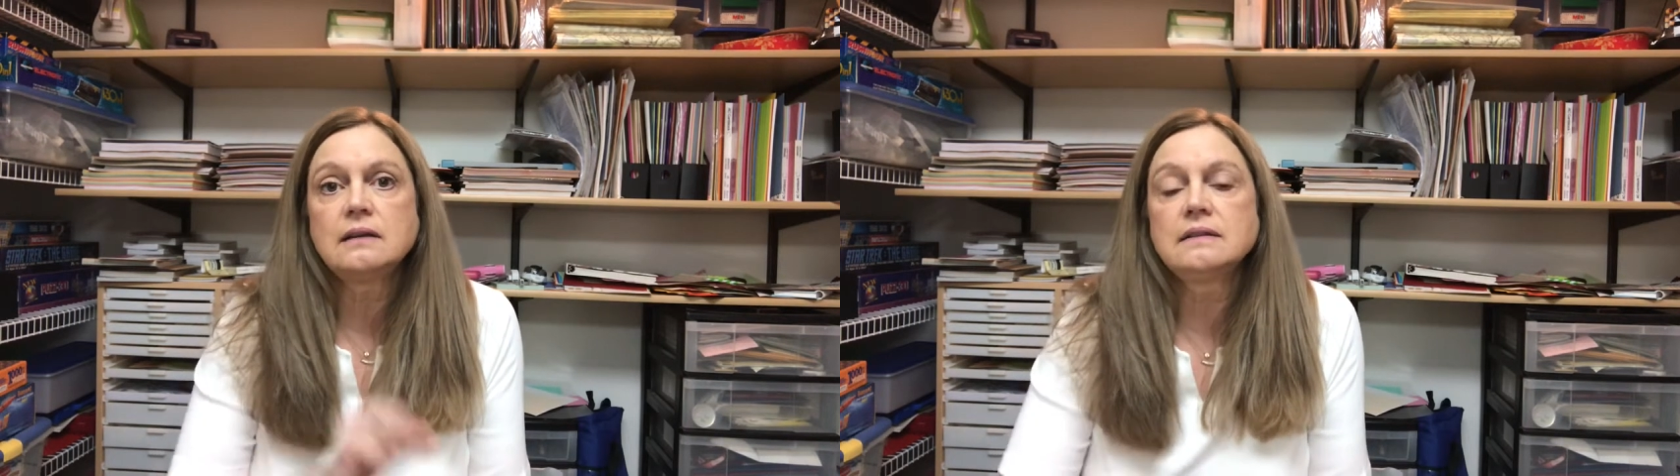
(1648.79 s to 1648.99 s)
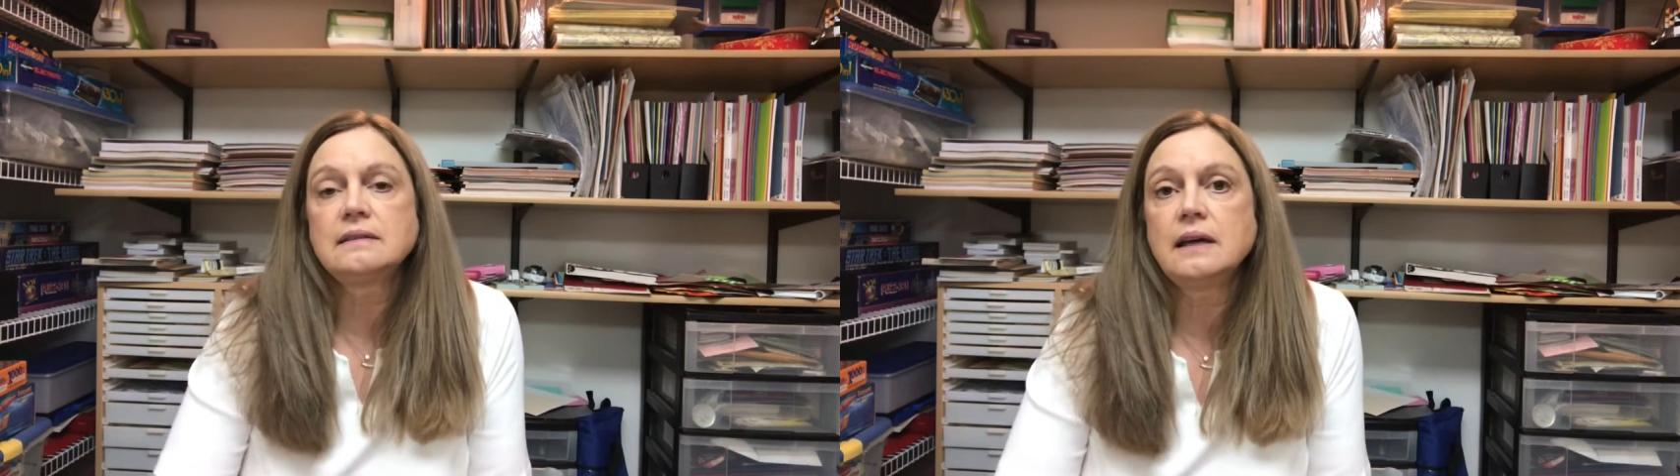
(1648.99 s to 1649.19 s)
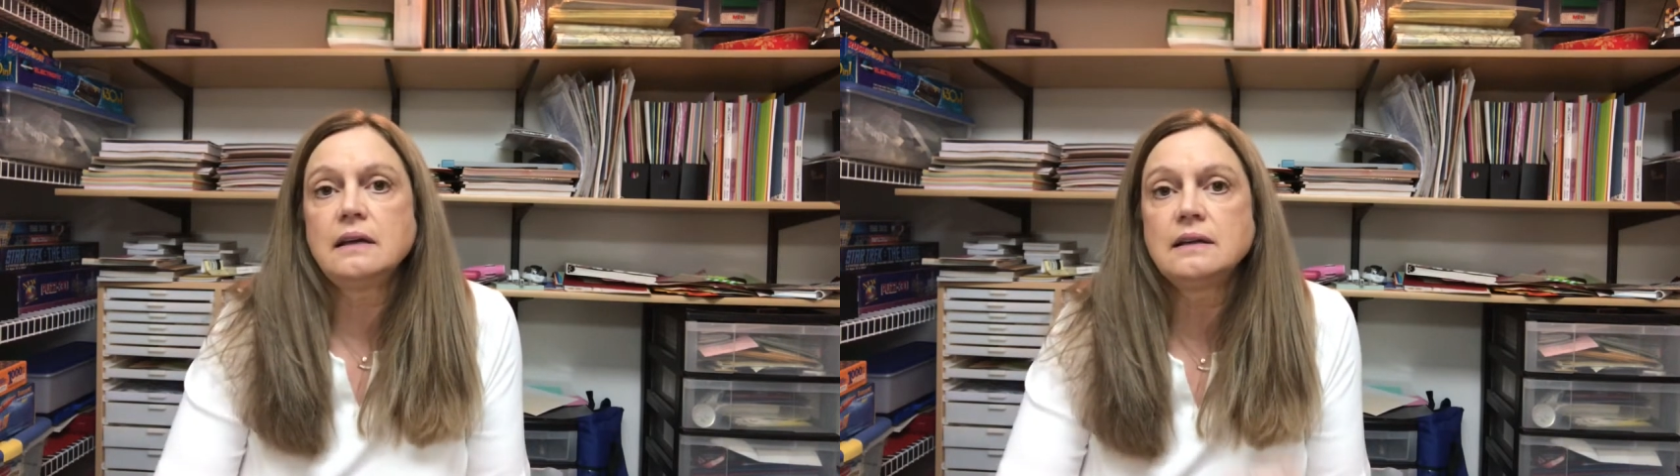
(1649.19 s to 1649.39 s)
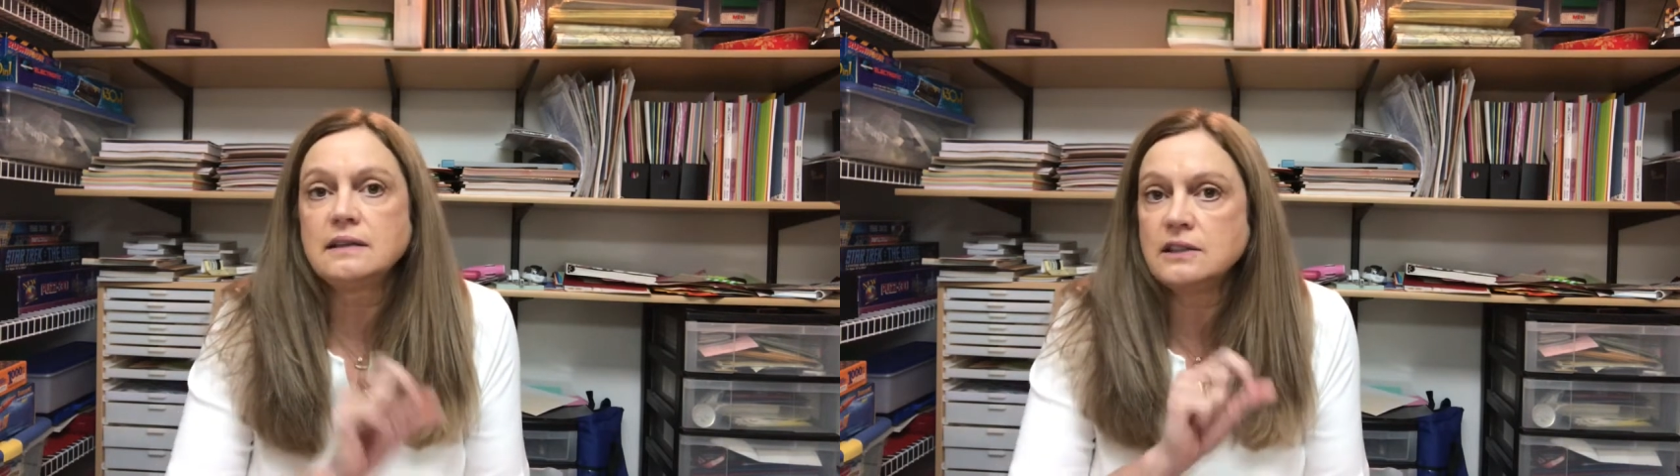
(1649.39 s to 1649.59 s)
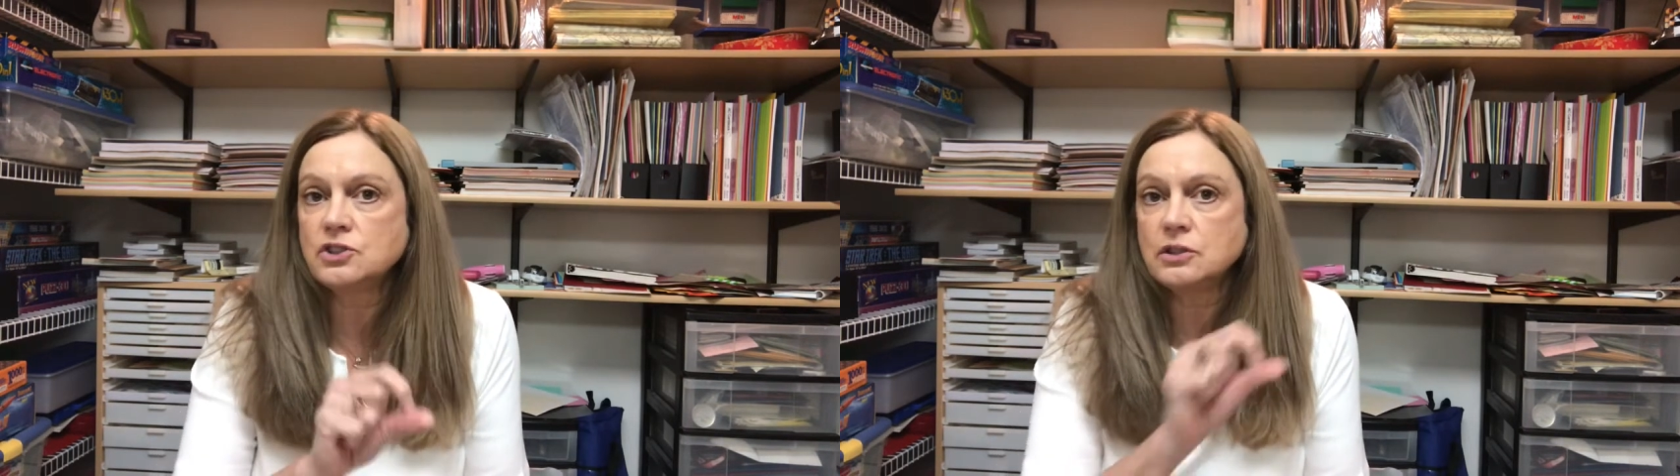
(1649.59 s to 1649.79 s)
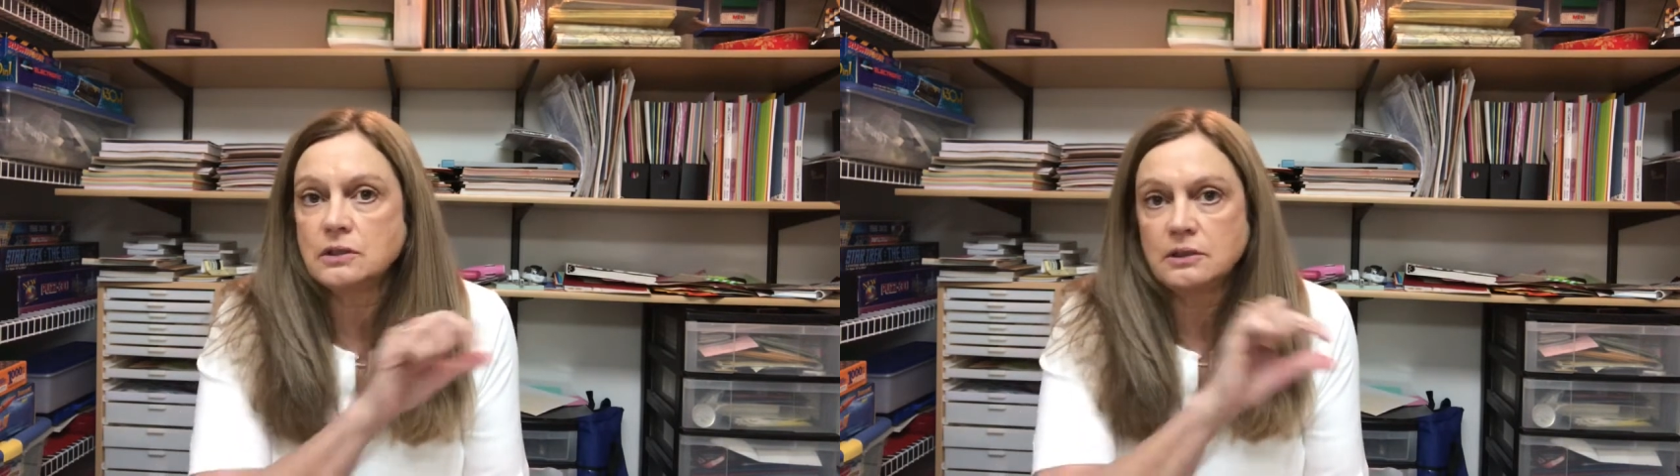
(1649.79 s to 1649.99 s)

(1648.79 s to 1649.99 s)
it'll say condition.